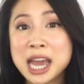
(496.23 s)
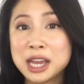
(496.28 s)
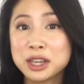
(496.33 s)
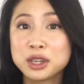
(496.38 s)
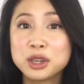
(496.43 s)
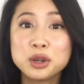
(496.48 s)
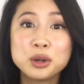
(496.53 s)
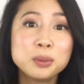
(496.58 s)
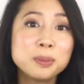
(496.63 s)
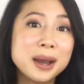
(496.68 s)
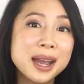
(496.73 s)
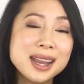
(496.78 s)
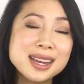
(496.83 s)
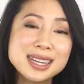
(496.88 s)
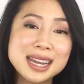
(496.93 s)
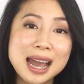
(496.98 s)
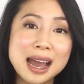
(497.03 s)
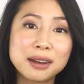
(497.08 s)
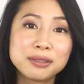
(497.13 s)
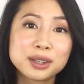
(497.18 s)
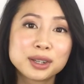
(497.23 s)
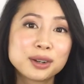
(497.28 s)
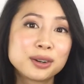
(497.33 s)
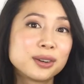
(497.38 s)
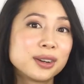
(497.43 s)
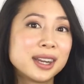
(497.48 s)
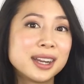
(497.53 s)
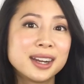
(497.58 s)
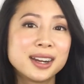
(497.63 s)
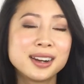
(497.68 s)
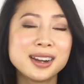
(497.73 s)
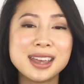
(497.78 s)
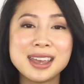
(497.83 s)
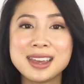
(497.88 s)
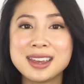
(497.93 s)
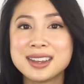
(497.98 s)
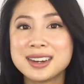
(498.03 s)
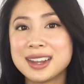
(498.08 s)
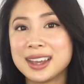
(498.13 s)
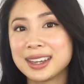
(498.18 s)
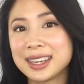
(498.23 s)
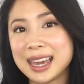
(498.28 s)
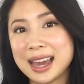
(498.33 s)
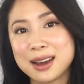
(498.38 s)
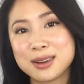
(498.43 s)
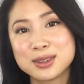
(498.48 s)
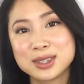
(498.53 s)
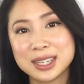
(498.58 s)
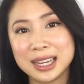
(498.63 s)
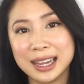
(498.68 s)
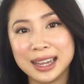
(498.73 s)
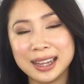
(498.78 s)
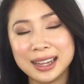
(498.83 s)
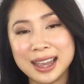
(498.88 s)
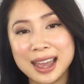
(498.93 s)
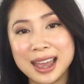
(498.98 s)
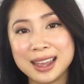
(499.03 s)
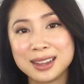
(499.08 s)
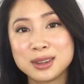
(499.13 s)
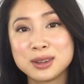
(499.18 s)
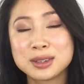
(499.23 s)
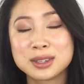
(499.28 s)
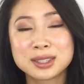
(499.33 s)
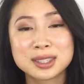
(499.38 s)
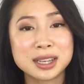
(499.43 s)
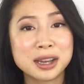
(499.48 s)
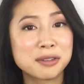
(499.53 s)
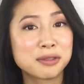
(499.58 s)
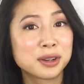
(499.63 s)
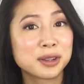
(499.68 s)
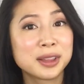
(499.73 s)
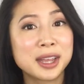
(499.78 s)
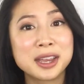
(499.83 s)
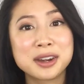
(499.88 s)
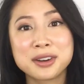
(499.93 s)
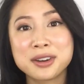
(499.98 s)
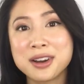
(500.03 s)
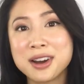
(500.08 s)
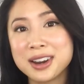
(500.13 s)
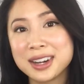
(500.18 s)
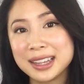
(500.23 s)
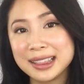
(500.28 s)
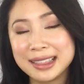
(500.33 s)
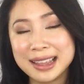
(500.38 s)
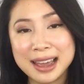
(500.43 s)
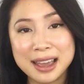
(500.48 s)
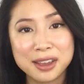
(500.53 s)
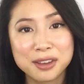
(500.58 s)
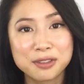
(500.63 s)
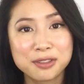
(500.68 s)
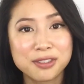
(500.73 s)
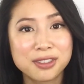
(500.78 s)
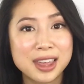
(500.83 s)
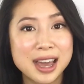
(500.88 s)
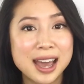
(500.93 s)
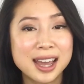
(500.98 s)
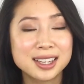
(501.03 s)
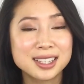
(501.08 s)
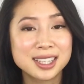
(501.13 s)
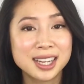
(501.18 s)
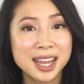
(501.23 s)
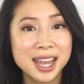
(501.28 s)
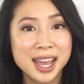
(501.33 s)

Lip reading: You might have a career in accounting and you discover later on in life that